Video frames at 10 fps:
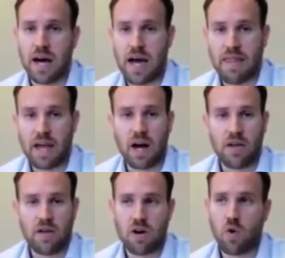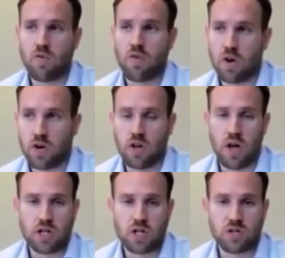Uh, and then other overt
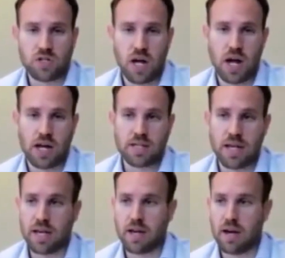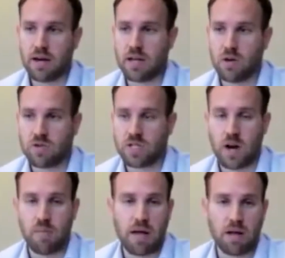neurological signs like uh, you know
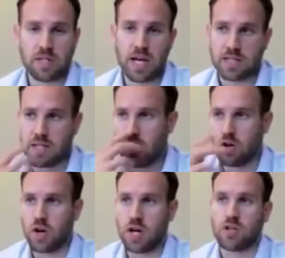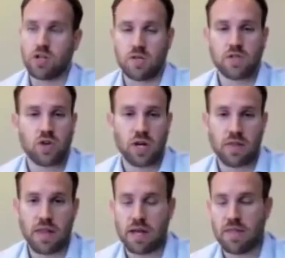cerebellar testing or cranial nerve
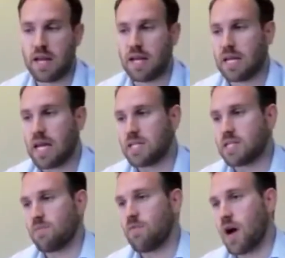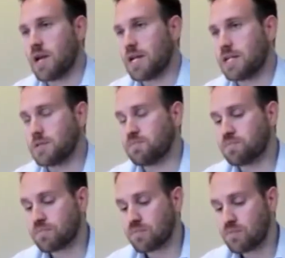screen that, that indicates some findings.
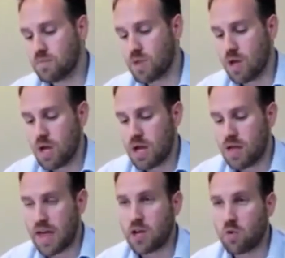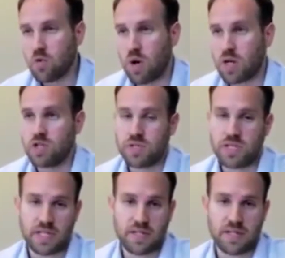Then you'd want to do a
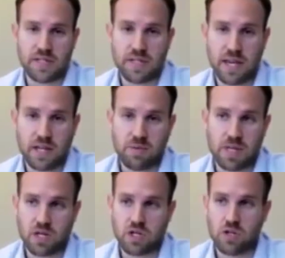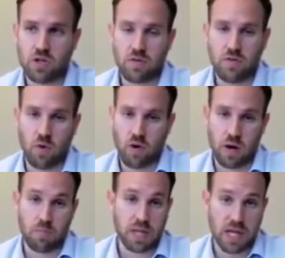CT scan to potentially look for
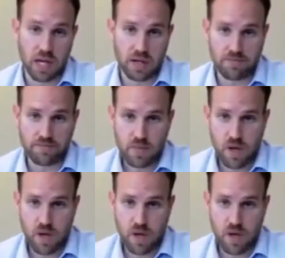a bleed.